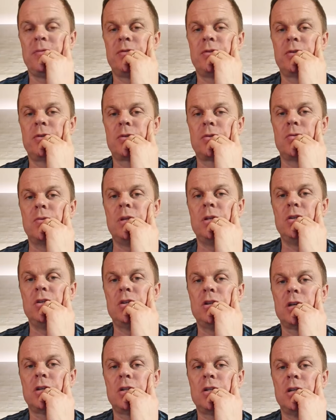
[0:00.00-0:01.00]
of
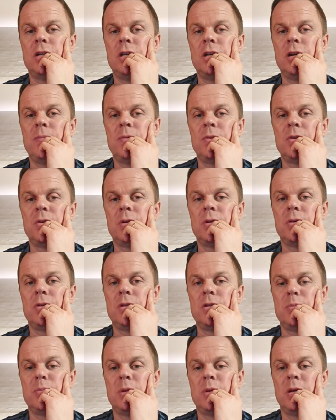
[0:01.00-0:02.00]
screenshots here. So I'll
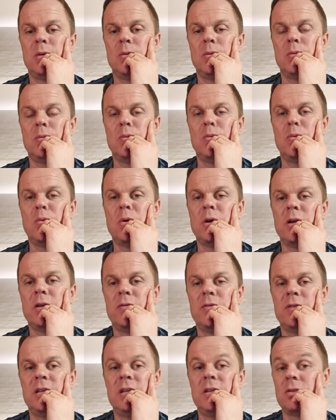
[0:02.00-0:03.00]
just pick one
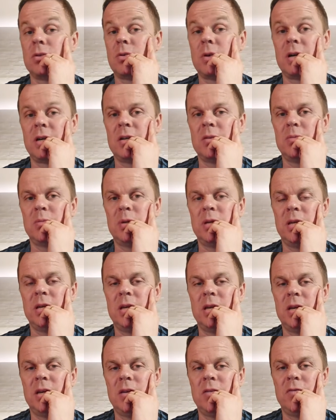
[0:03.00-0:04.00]
of these, or I can
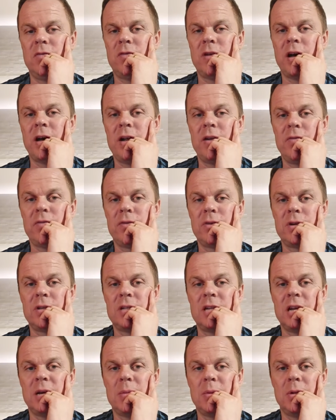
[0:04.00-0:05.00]
pick a file, for
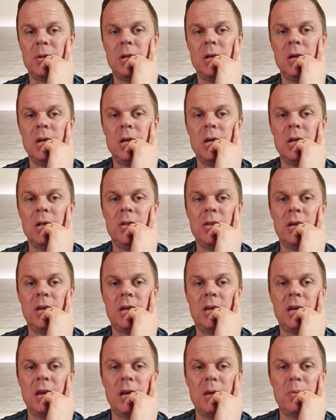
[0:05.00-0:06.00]
example, the
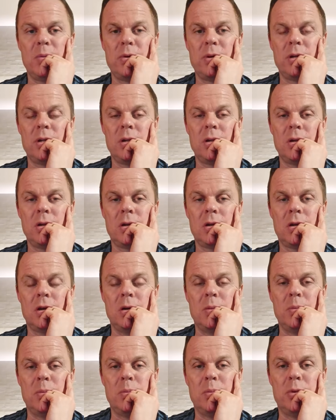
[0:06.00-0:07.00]
Gabriel
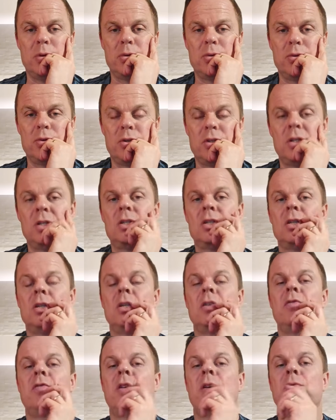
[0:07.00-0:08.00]

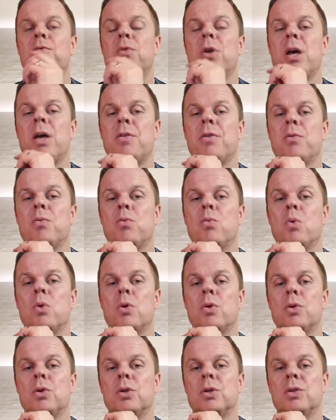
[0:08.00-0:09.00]
composition, if I rather
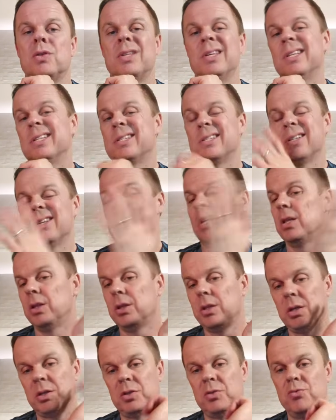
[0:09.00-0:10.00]
want this.
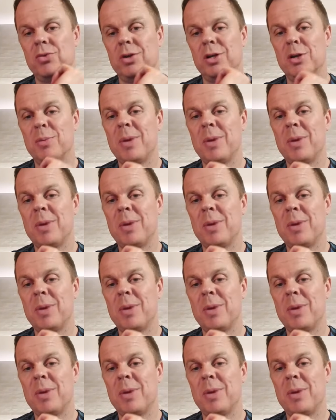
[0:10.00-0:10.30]
Doesn't really